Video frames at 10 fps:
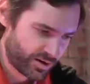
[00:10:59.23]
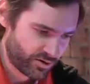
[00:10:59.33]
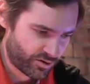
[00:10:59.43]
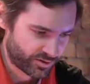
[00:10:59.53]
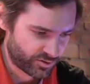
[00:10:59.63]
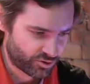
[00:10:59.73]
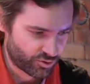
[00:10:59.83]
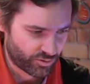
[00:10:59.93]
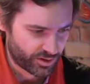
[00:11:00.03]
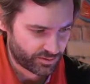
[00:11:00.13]
a fun, nice and
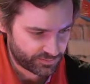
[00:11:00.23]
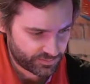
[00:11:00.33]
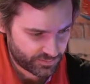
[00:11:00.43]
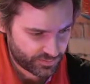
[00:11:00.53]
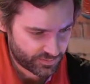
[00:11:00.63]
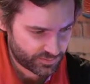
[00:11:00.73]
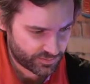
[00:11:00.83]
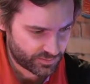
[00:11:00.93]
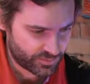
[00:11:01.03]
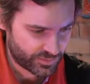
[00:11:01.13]
short one.
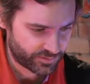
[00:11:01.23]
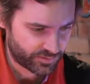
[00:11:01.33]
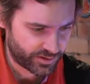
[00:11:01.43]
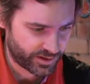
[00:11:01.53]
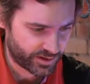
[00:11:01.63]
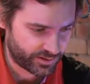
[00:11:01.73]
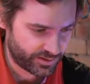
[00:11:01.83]
Let's find